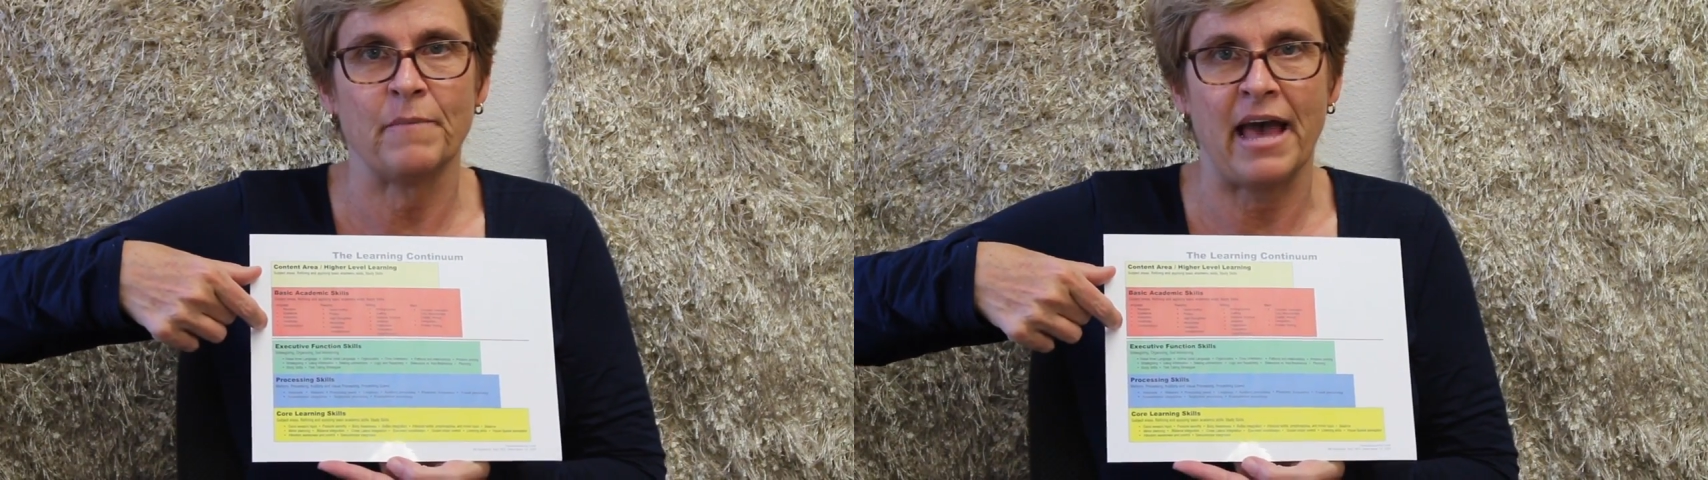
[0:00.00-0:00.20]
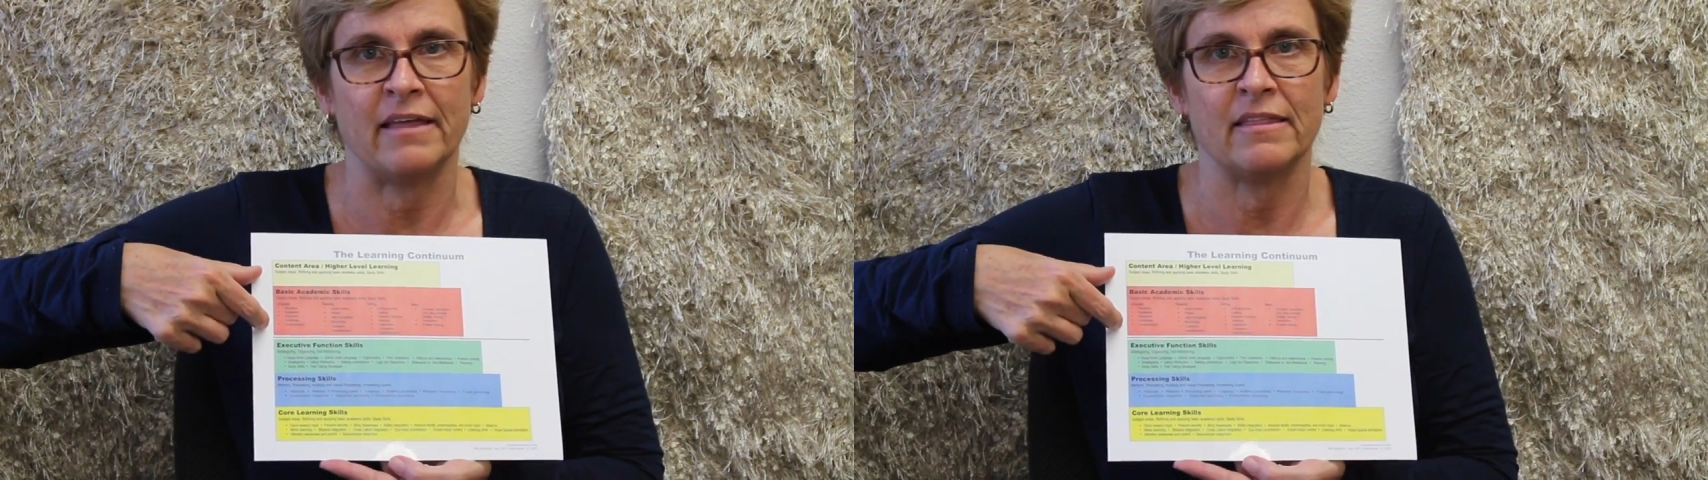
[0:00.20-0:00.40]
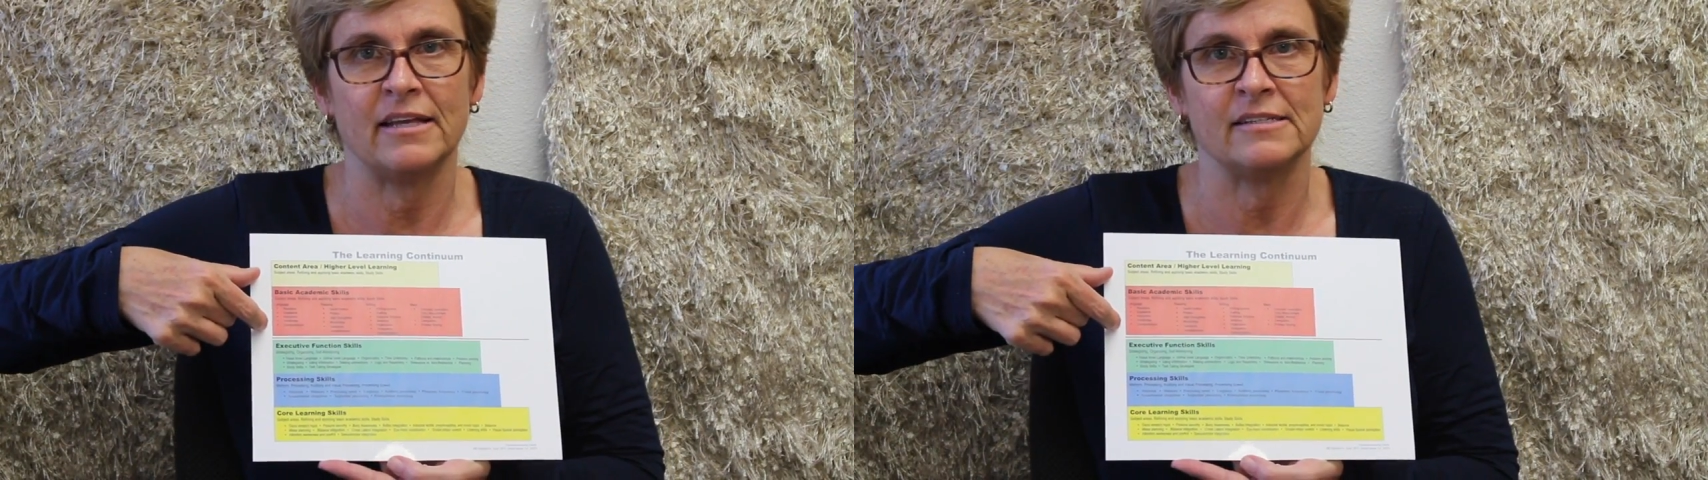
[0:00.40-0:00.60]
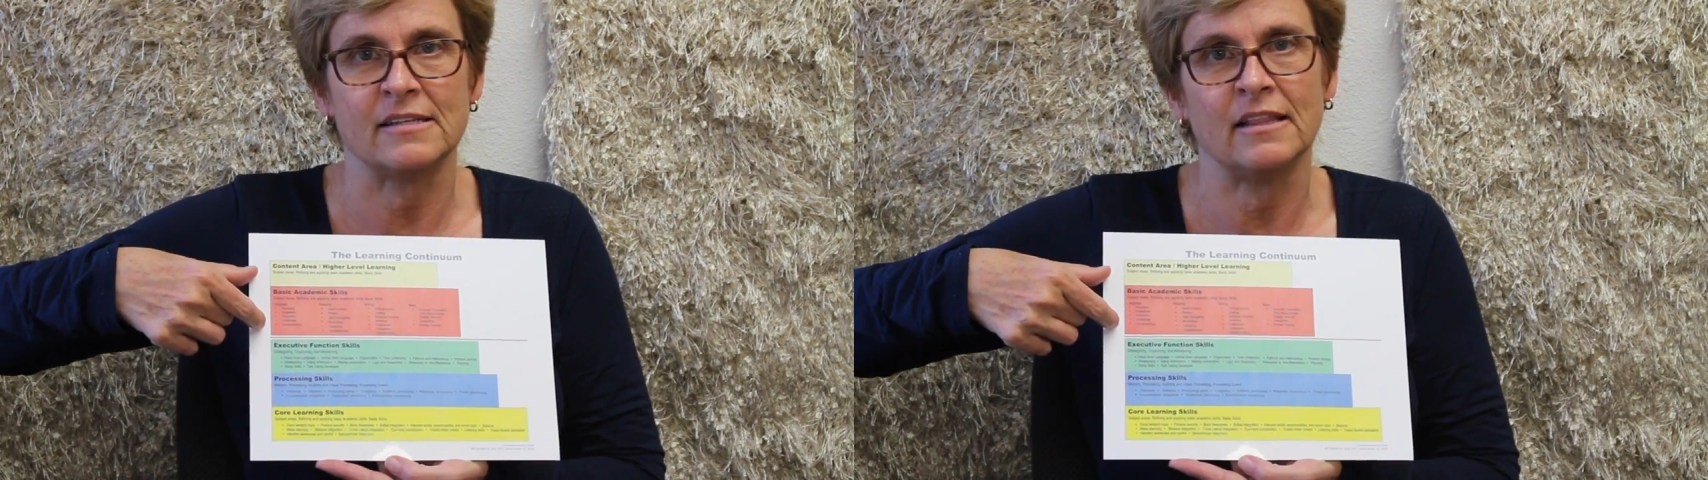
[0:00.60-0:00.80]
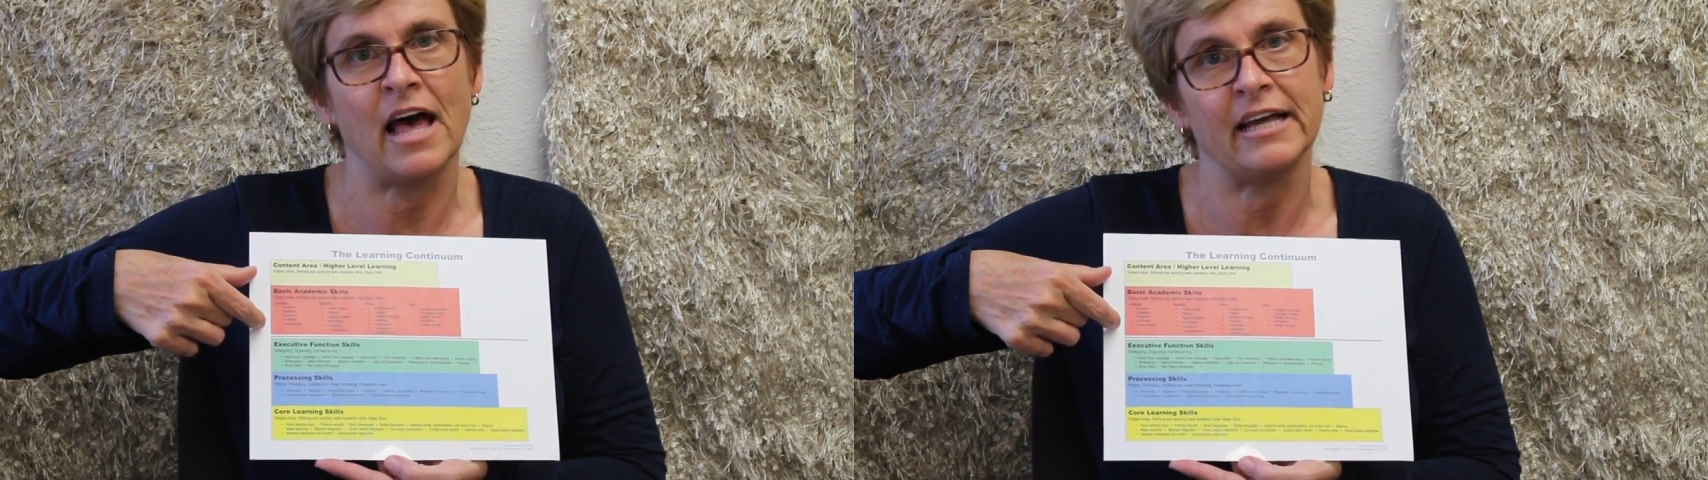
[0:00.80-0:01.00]
math is
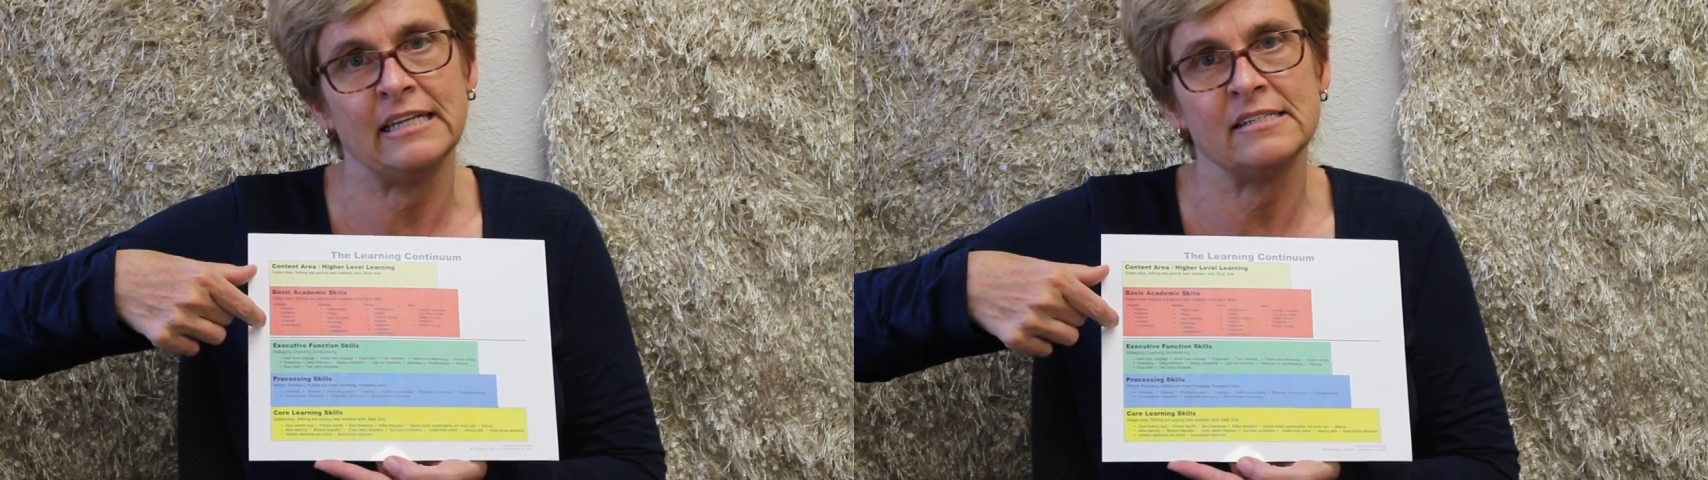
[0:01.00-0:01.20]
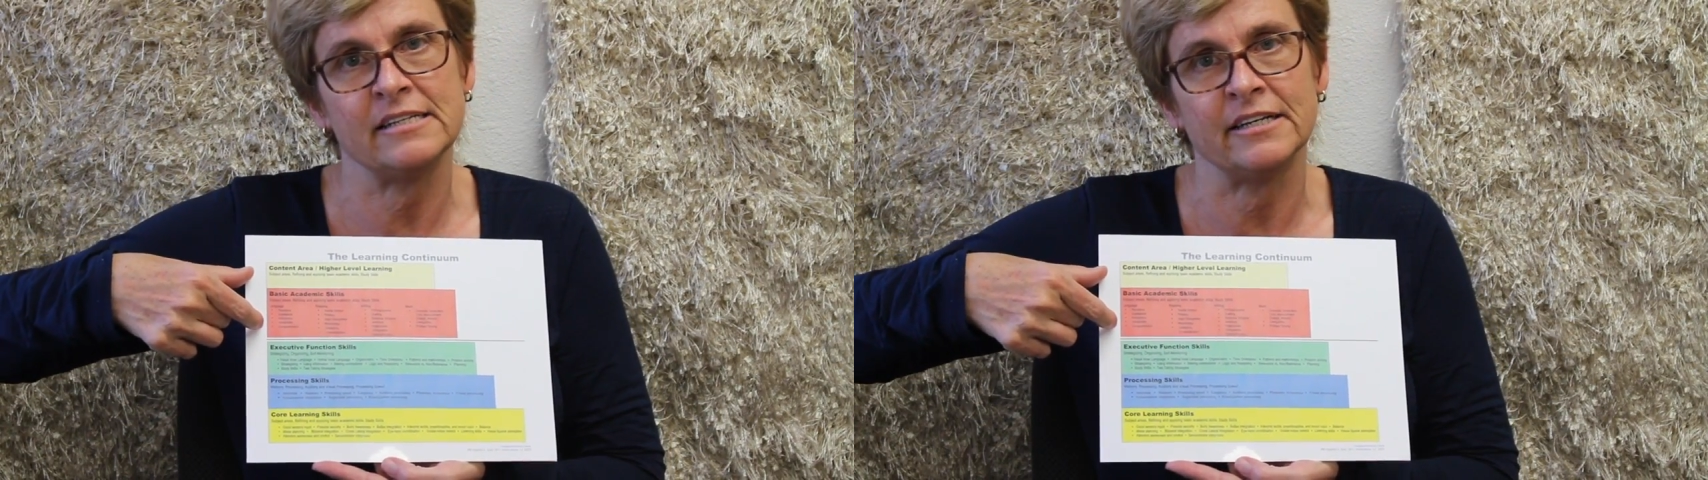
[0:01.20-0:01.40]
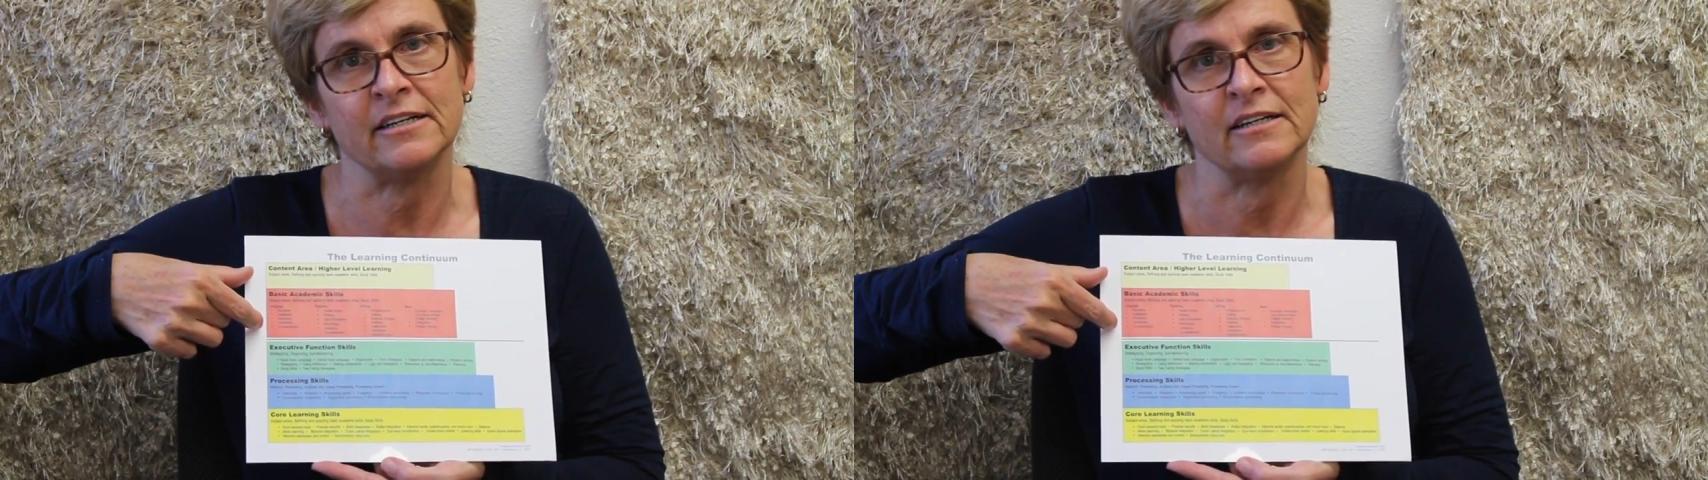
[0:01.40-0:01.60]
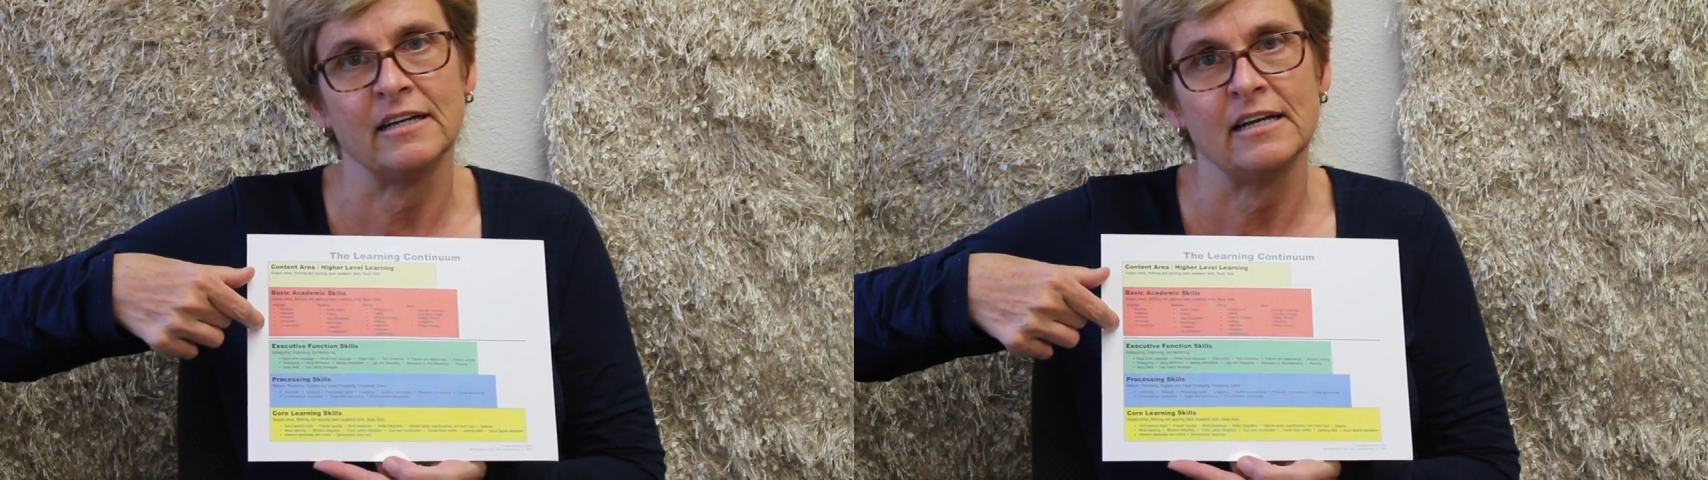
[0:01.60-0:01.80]
a lot easier.